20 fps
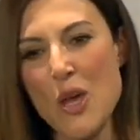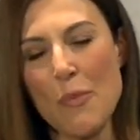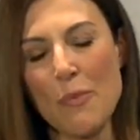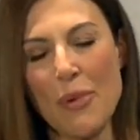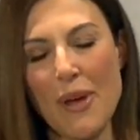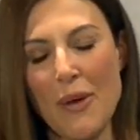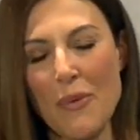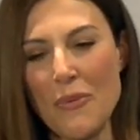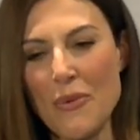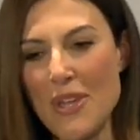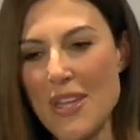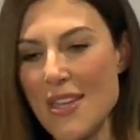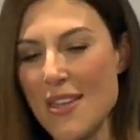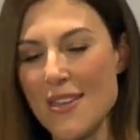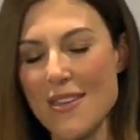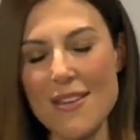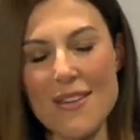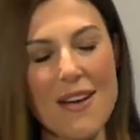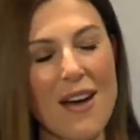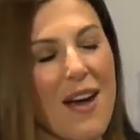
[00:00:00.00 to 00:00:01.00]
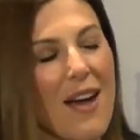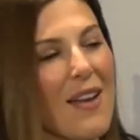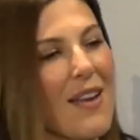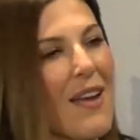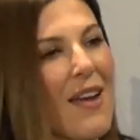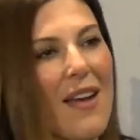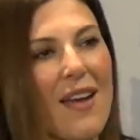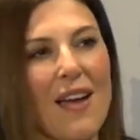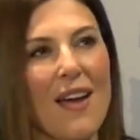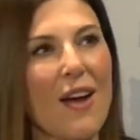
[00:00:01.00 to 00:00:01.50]
But we
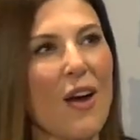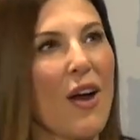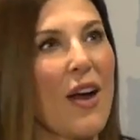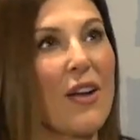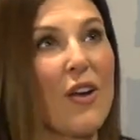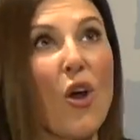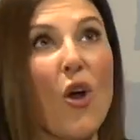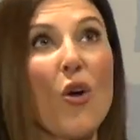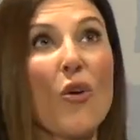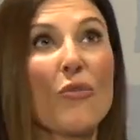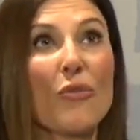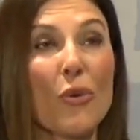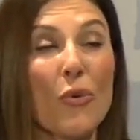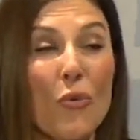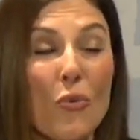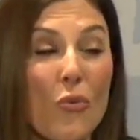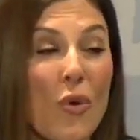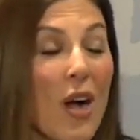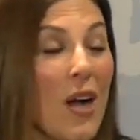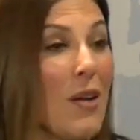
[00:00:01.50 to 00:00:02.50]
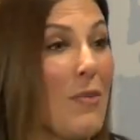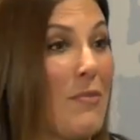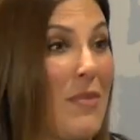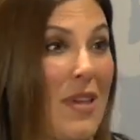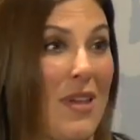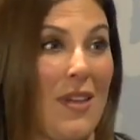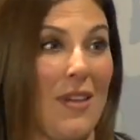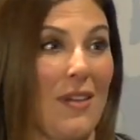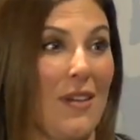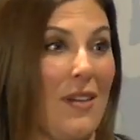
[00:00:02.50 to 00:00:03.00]
got an
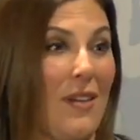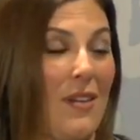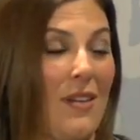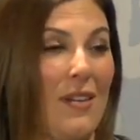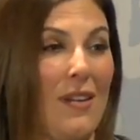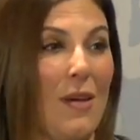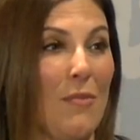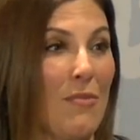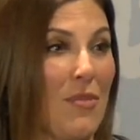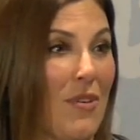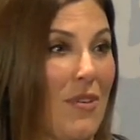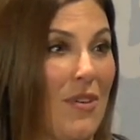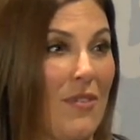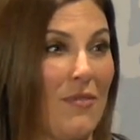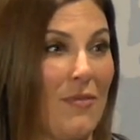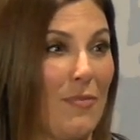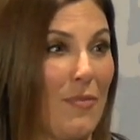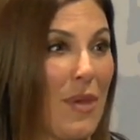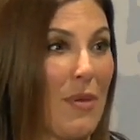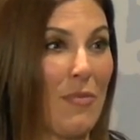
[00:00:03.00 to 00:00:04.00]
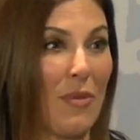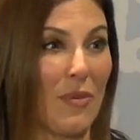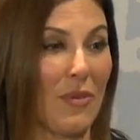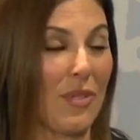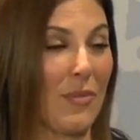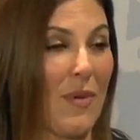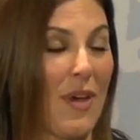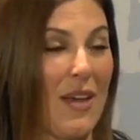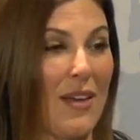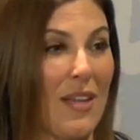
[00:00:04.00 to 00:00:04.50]
overwhelming number of people
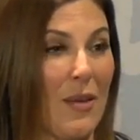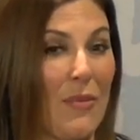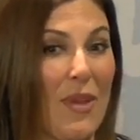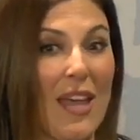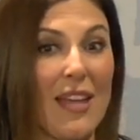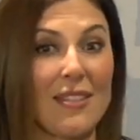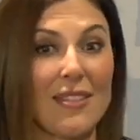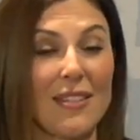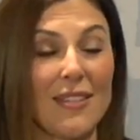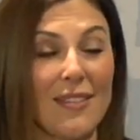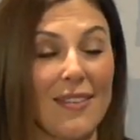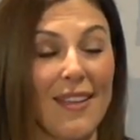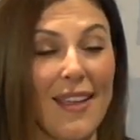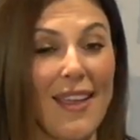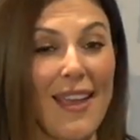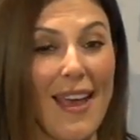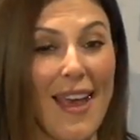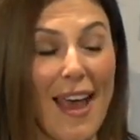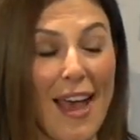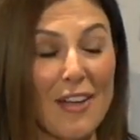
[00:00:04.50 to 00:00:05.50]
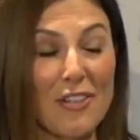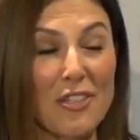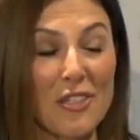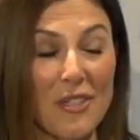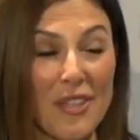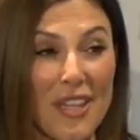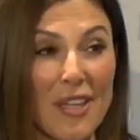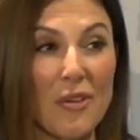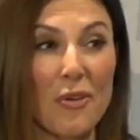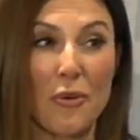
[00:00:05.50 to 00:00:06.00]
responding. We had to
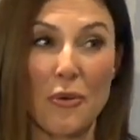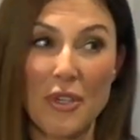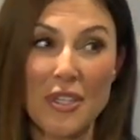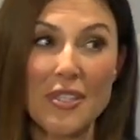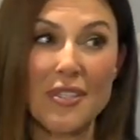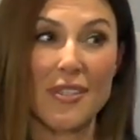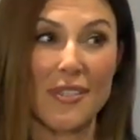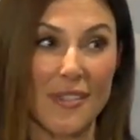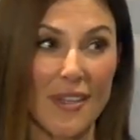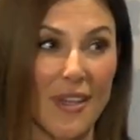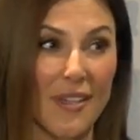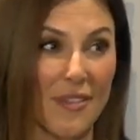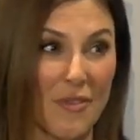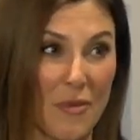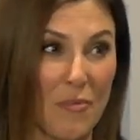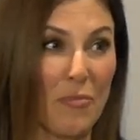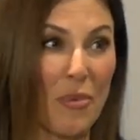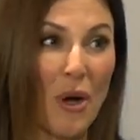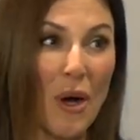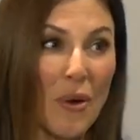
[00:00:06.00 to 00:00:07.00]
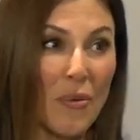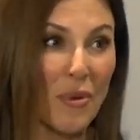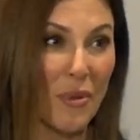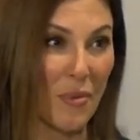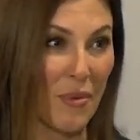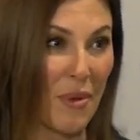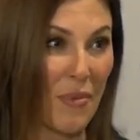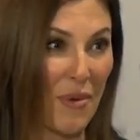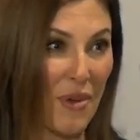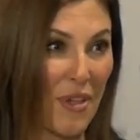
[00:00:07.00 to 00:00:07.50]
actually increase the size of the
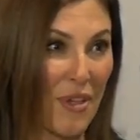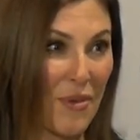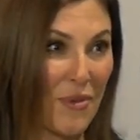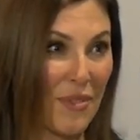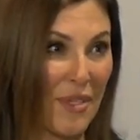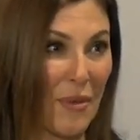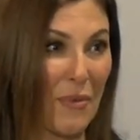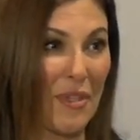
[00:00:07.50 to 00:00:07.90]
ballroom we were using.